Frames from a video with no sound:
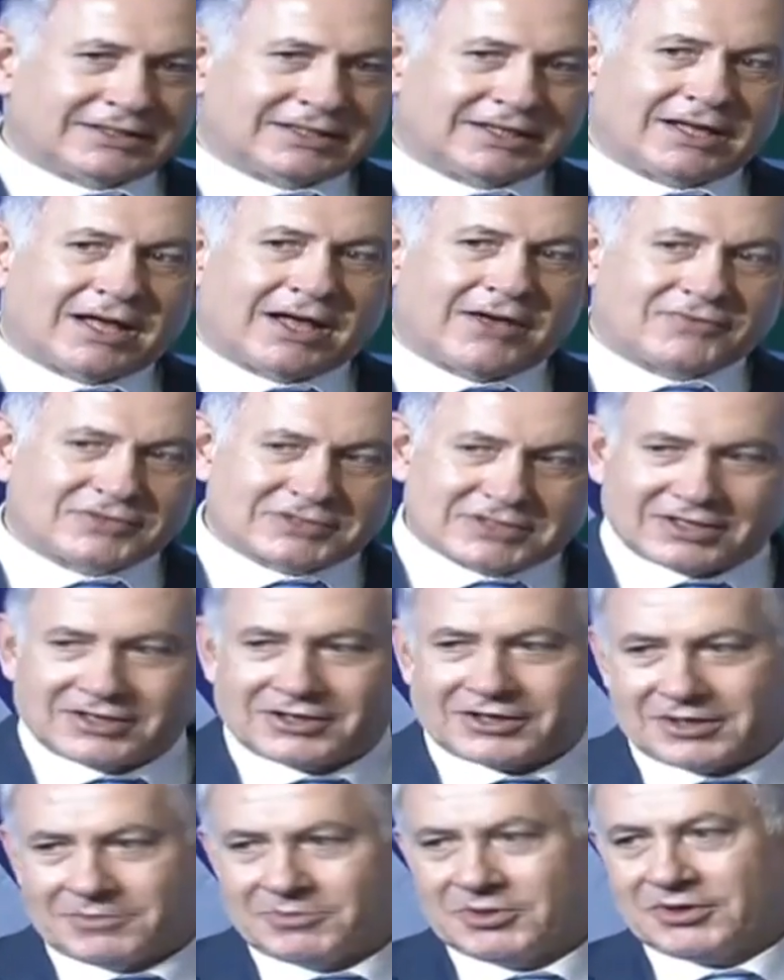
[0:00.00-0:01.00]
obviously in
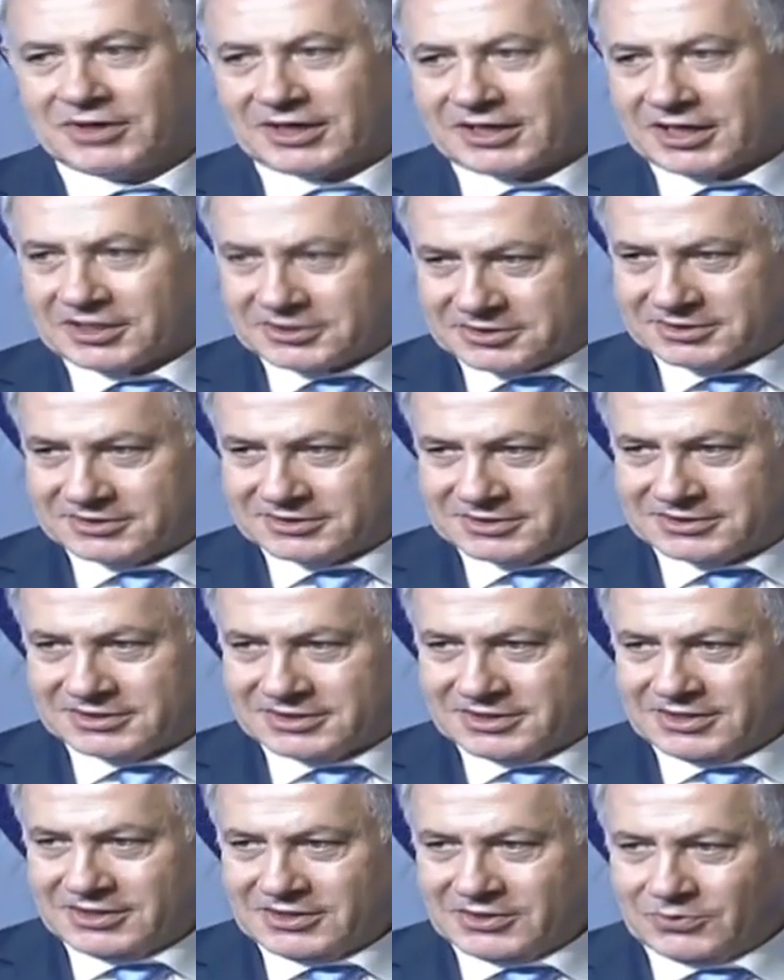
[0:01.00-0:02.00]
communications.
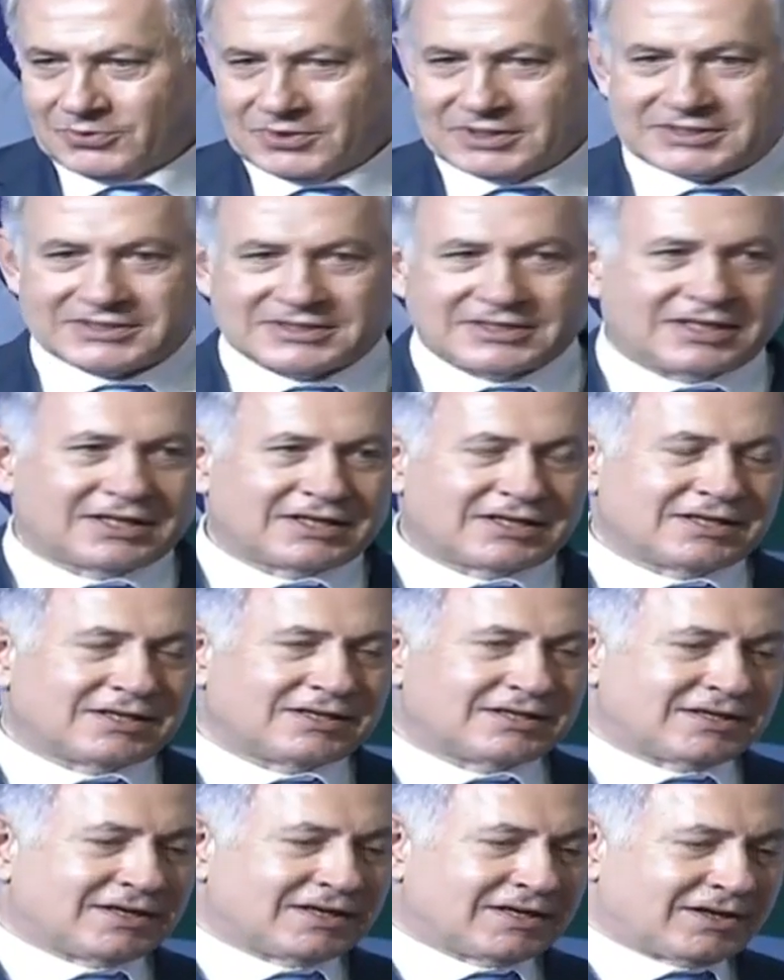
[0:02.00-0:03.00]
We see it in
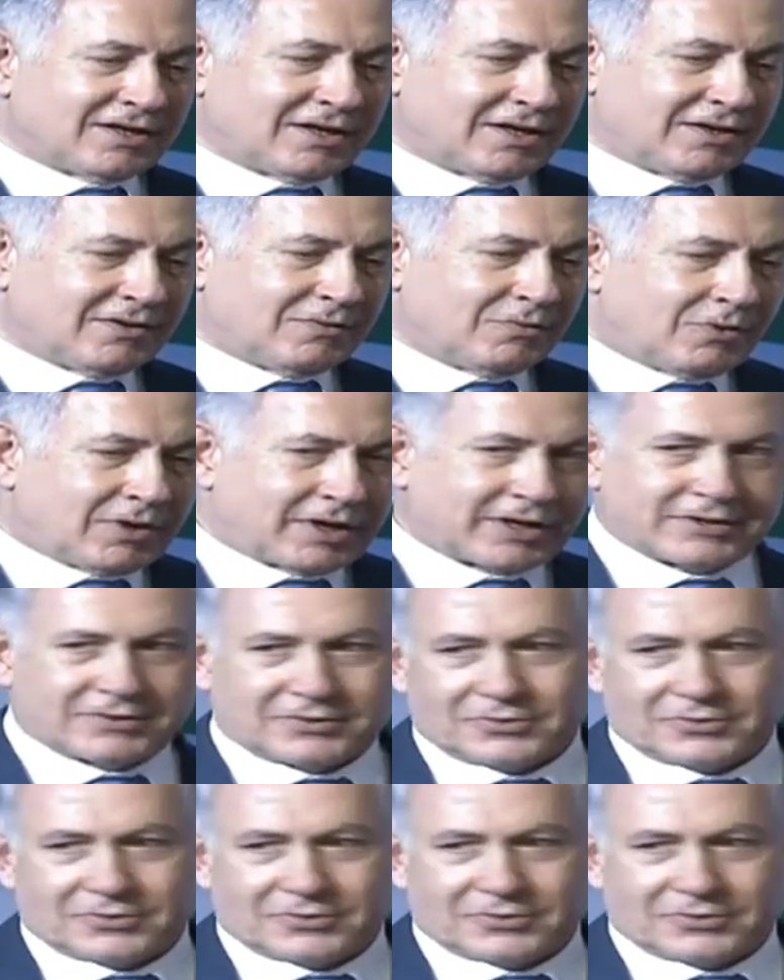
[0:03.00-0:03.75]
water.